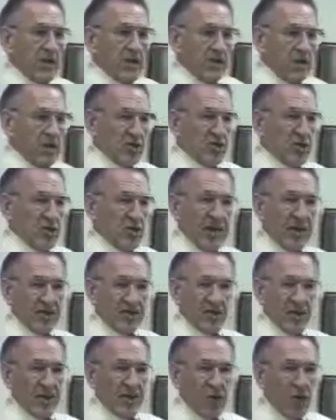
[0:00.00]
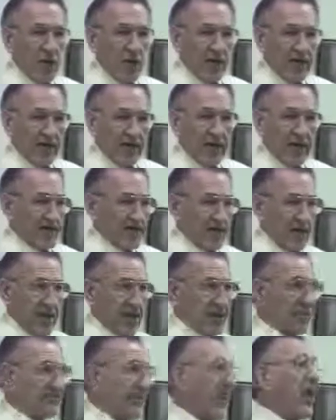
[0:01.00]
that you're not going to know it until
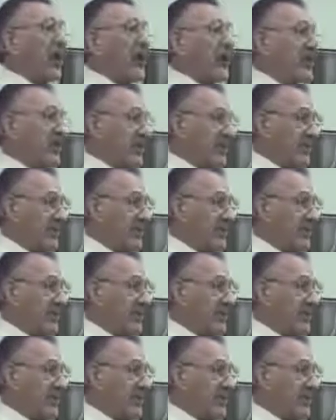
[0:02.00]
they're spoiled.